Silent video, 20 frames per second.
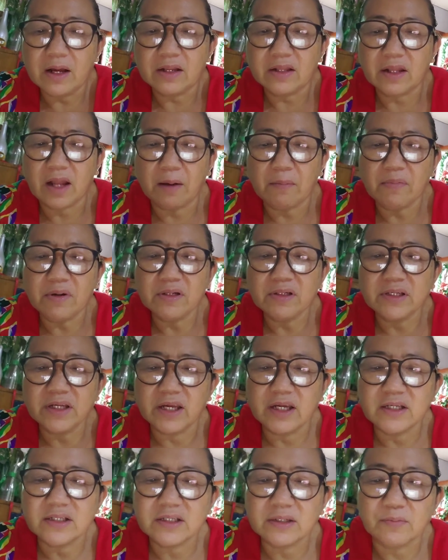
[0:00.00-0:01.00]
Number
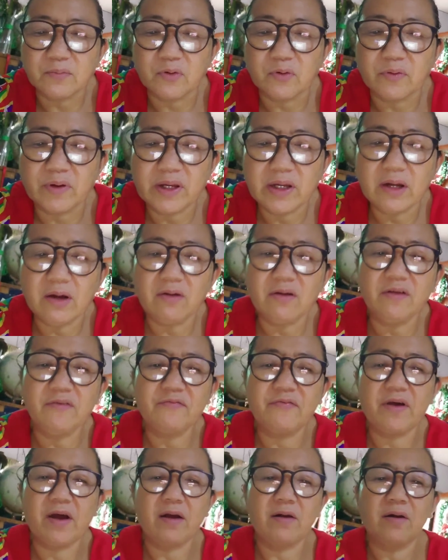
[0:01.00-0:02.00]
6, Moringa
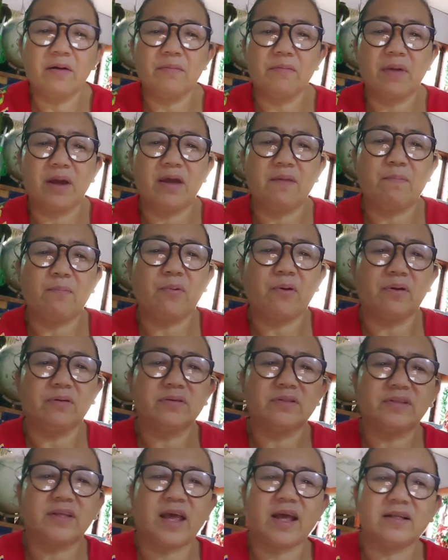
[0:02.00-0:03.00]
oleifera may
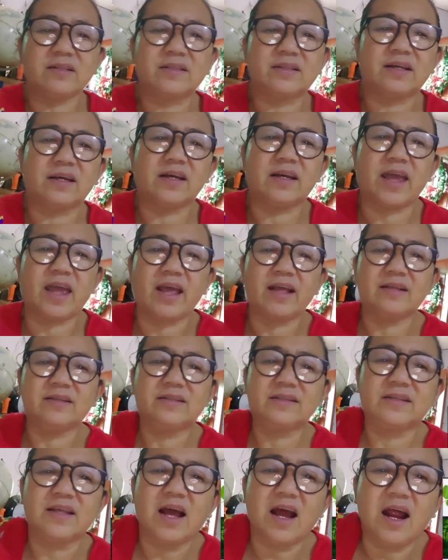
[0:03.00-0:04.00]
protect
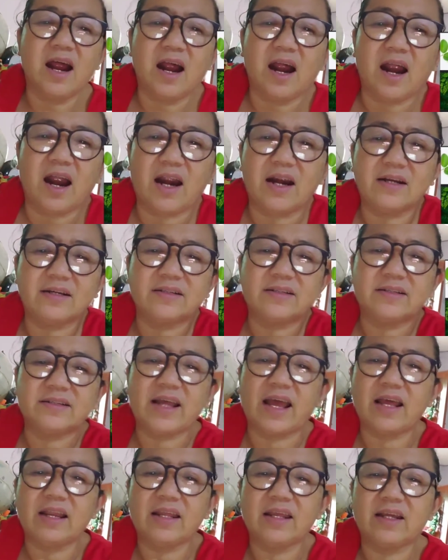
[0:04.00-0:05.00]
against
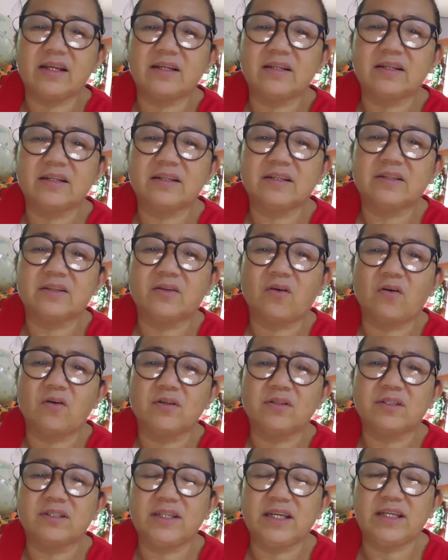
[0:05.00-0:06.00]
arsenic
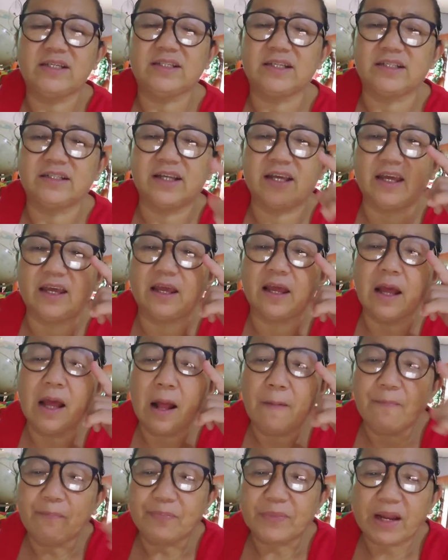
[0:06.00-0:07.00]
toxicity.
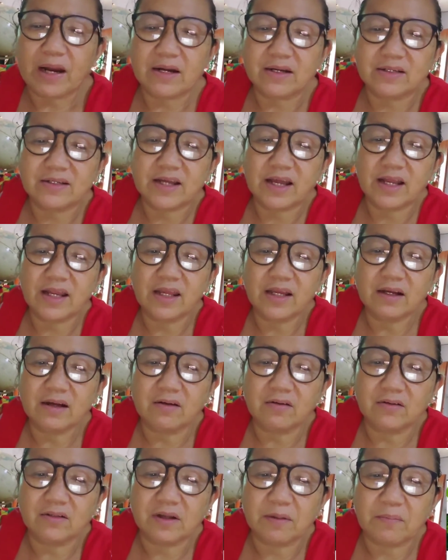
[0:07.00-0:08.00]
Arsenic
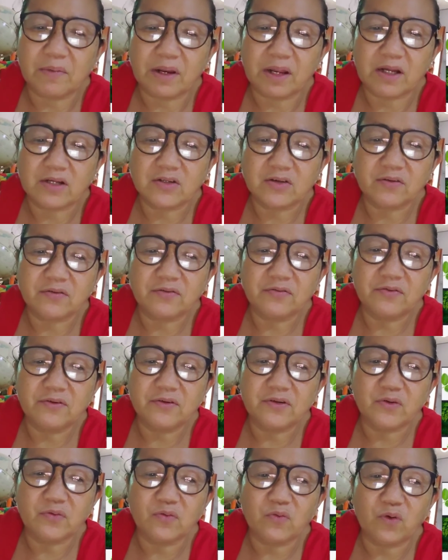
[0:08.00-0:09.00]
contamination in
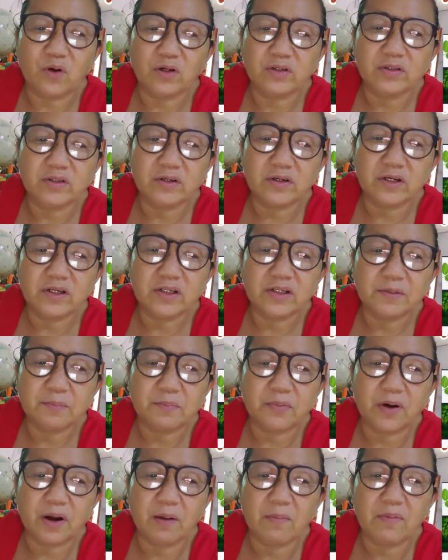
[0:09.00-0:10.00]
food and water is a
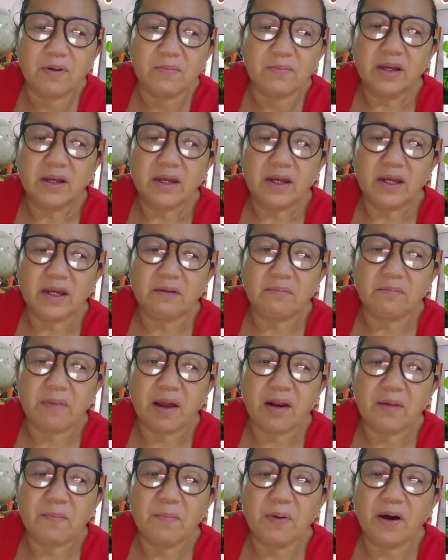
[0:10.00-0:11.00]
problem in
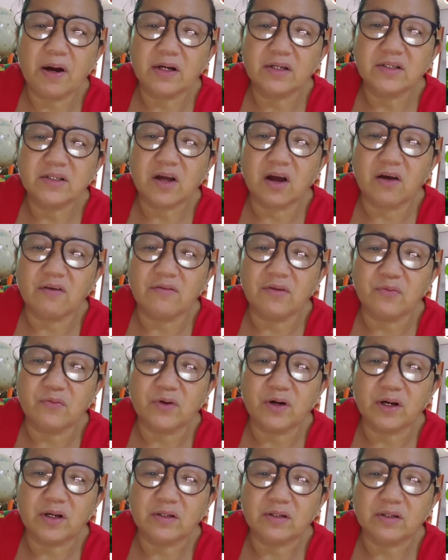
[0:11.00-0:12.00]
many parts of the
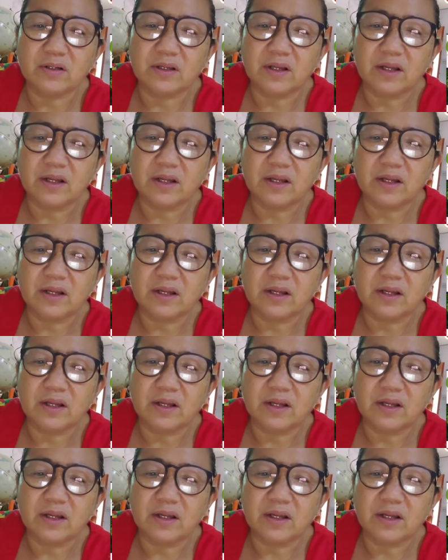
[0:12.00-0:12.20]
world.